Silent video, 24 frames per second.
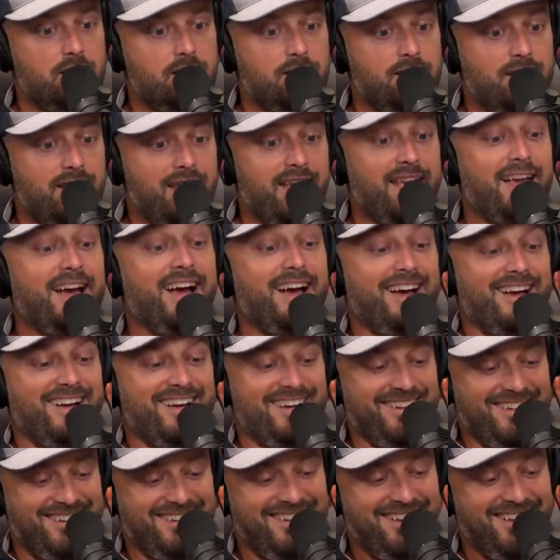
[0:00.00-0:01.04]
Yeah.
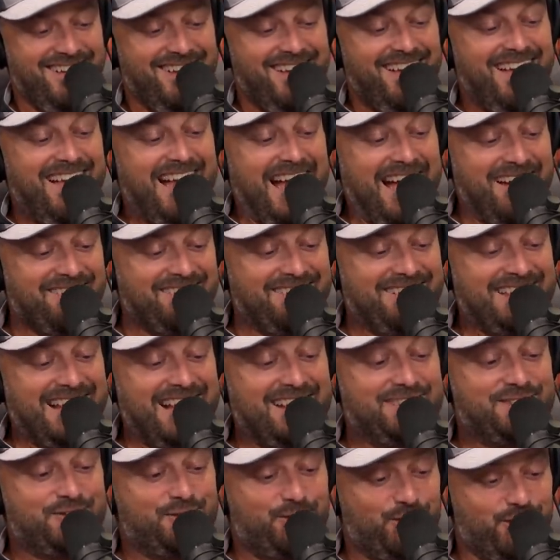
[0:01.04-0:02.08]
Right? I mean,
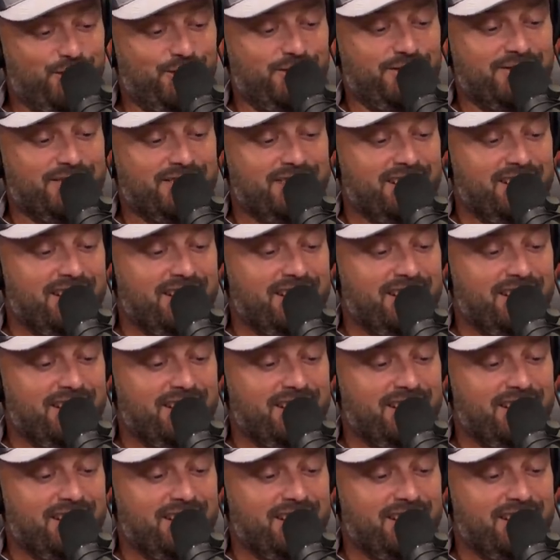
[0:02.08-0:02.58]
that's true.